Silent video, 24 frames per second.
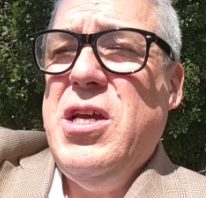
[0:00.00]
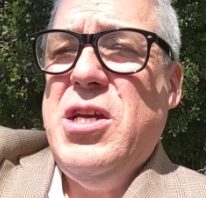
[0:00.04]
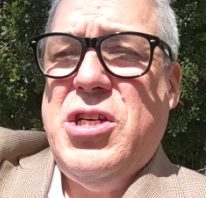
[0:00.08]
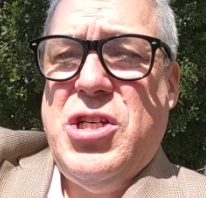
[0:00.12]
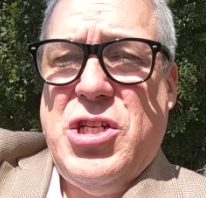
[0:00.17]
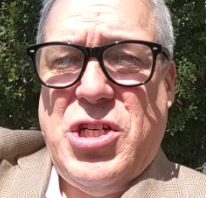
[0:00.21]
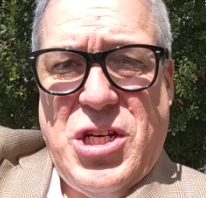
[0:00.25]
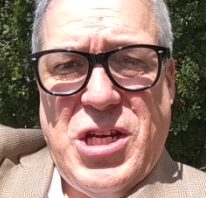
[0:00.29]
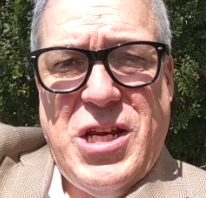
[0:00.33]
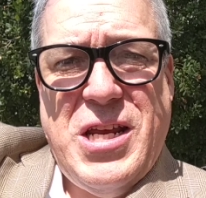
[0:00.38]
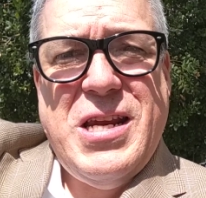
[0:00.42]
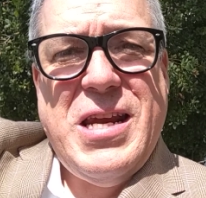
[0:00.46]

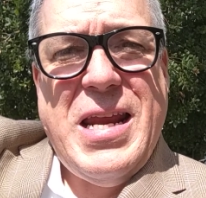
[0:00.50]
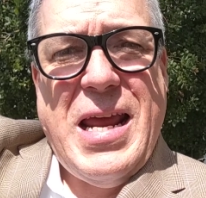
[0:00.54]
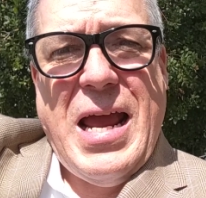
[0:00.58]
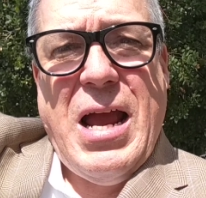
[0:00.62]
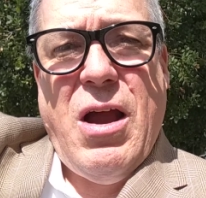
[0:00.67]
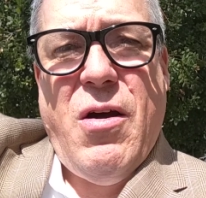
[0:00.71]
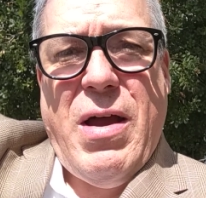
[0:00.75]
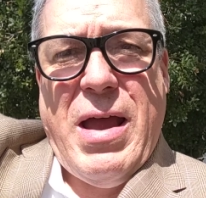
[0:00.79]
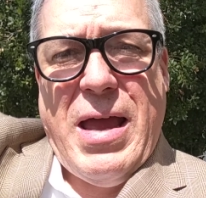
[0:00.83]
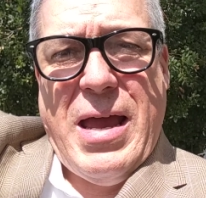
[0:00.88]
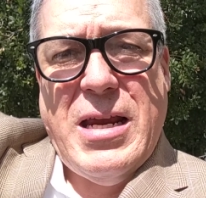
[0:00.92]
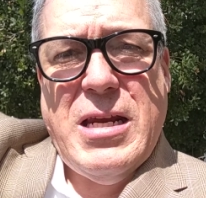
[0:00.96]
she
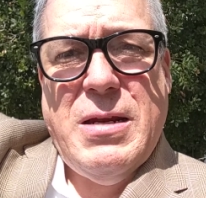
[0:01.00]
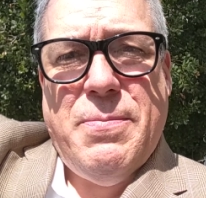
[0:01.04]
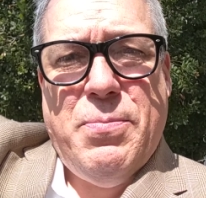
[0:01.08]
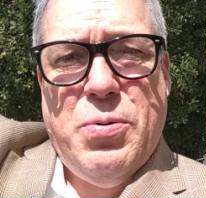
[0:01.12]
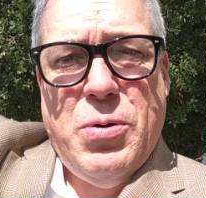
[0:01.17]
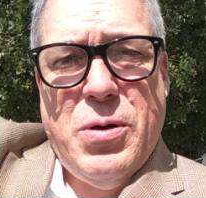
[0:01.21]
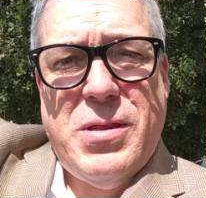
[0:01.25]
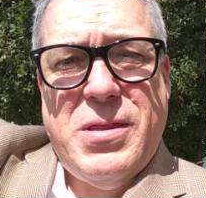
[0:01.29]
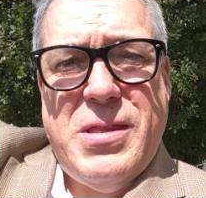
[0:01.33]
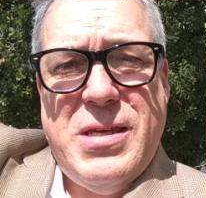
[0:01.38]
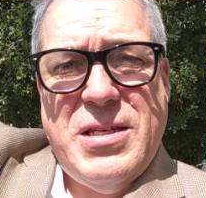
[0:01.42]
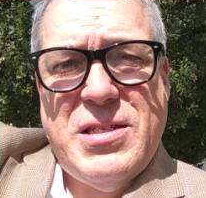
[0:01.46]
now had to
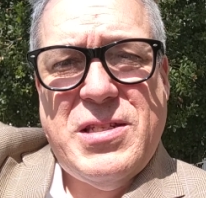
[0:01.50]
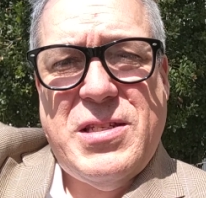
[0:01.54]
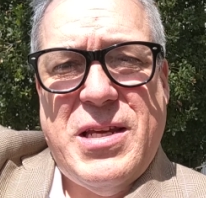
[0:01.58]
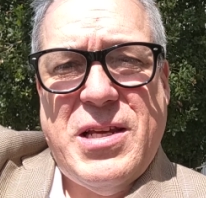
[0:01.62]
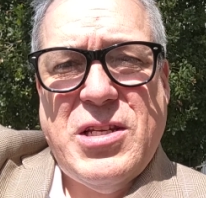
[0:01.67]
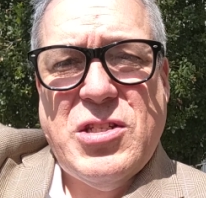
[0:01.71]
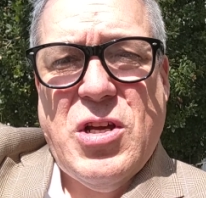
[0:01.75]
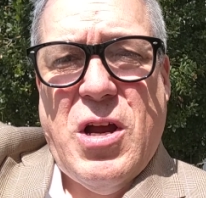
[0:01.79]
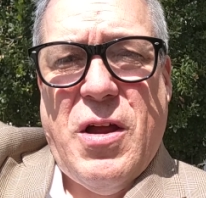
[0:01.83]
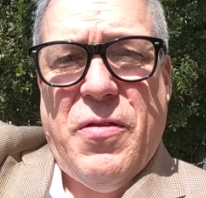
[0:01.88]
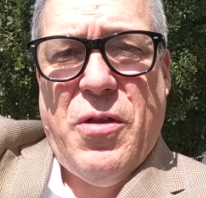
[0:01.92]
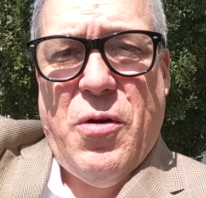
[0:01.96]
put these
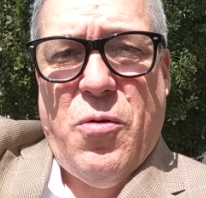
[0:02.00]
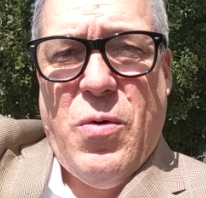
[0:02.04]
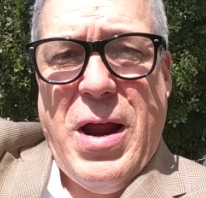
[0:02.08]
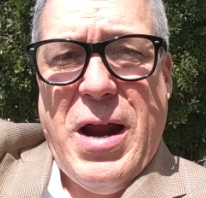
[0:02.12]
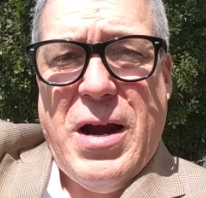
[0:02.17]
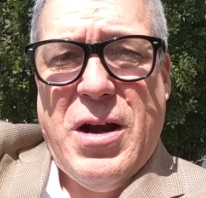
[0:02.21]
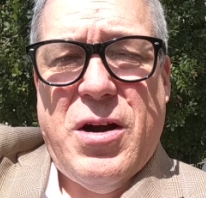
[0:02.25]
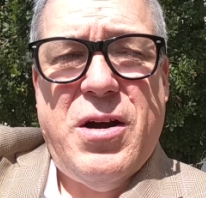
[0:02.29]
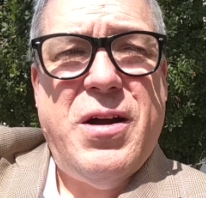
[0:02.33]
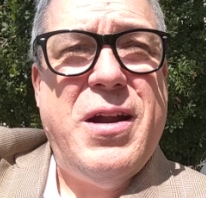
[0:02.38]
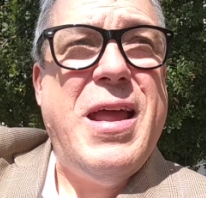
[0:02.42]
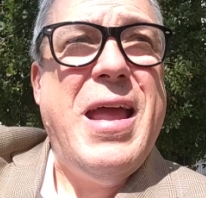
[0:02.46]
things on the
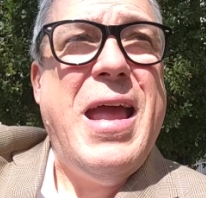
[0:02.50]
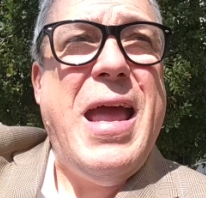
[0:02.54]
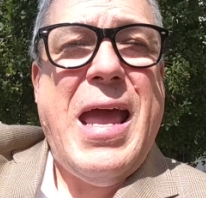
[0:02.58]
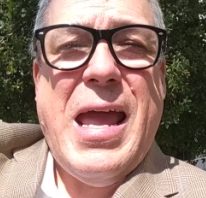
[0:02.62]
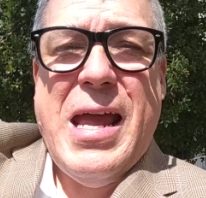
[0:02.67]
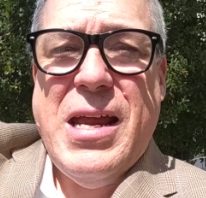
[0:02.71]
record.